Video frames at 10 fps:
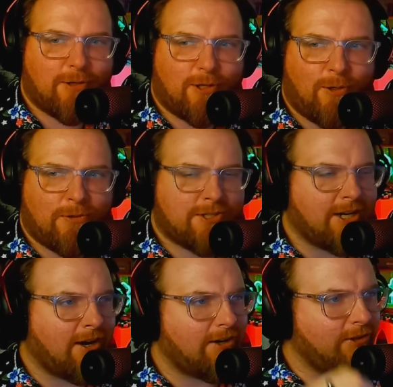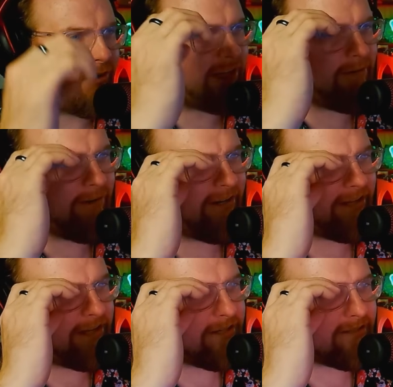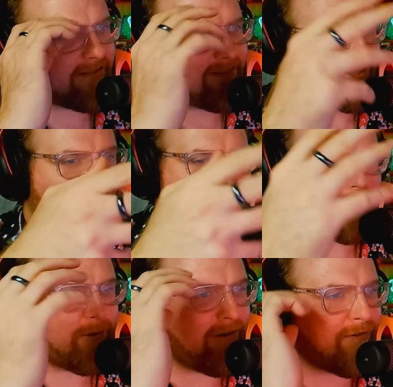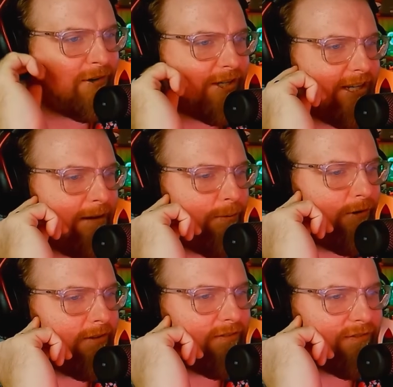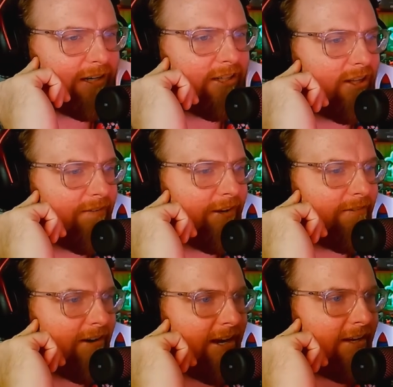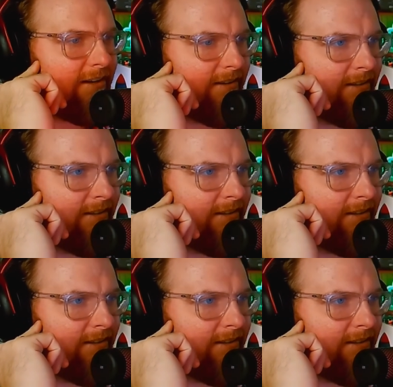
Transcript: a cold start look at one of these. Another beautiful example. Freaking love it in red.